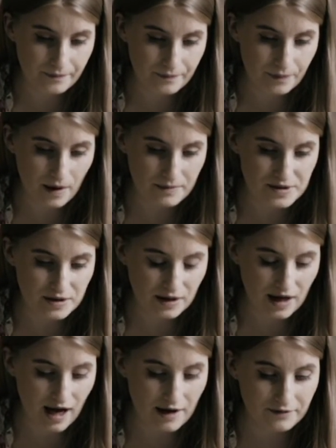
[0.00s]
Perhaps you
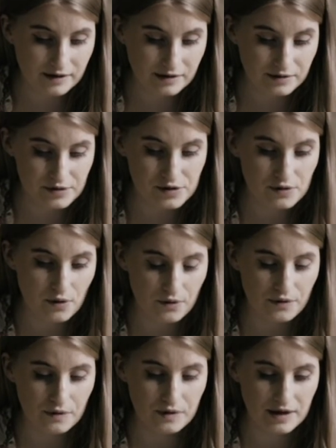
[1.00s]
can have a little scroll
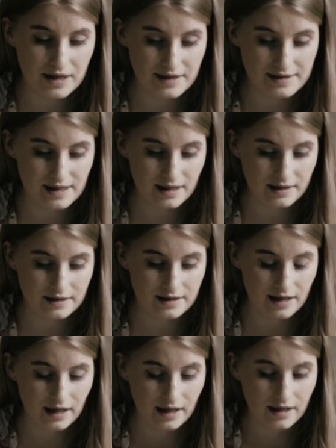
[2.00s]
through these and
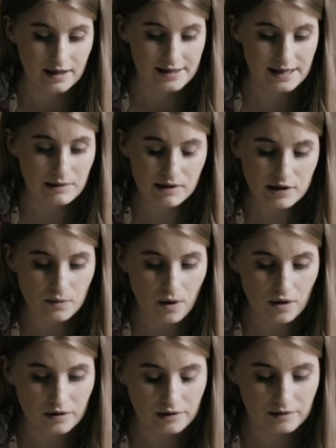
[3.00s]
see which
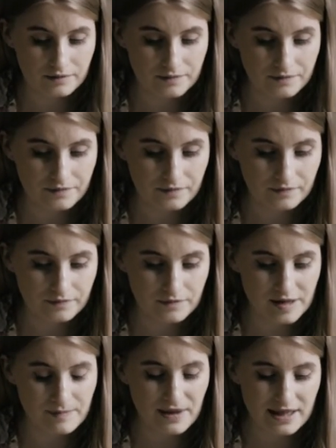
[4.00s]
one
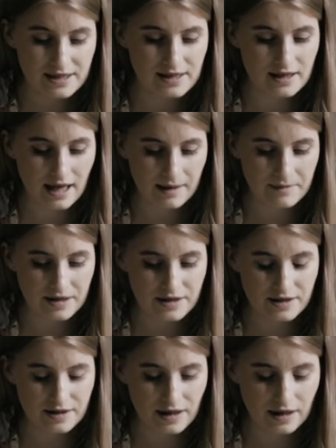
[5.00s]
speaks to the
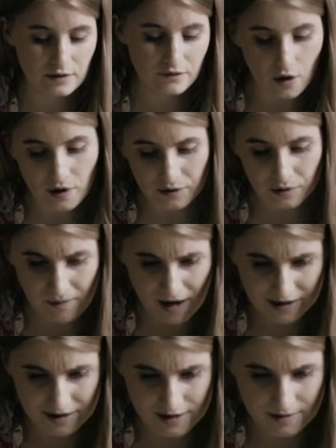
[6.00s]
image that you've got in your
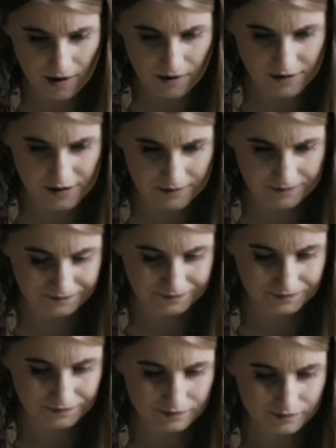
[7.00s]
mind the most.
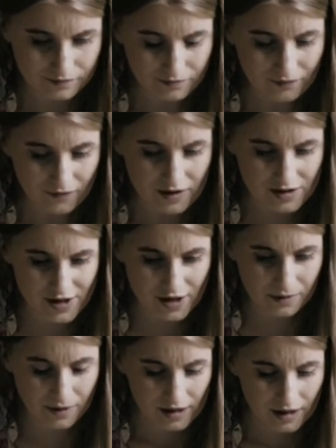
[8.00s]

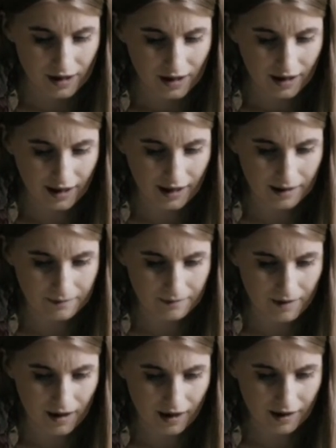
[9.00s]
So
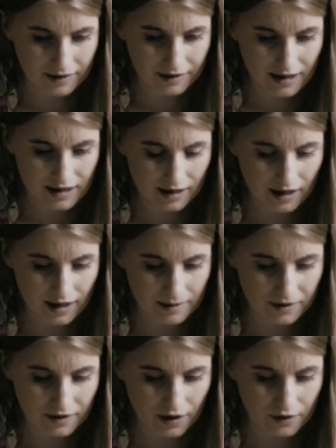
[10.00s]
I think I'm
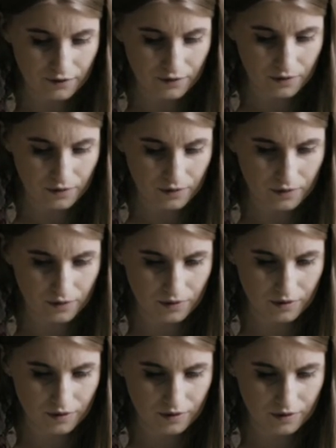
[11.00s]
going to go
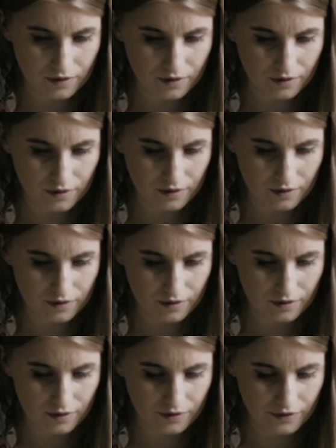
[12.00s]
for
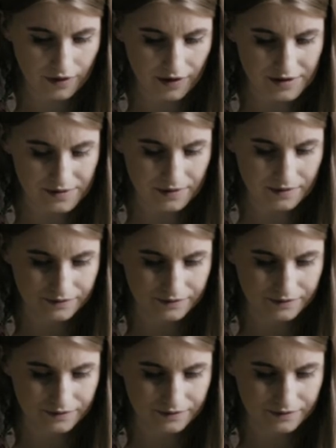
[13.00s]
this one.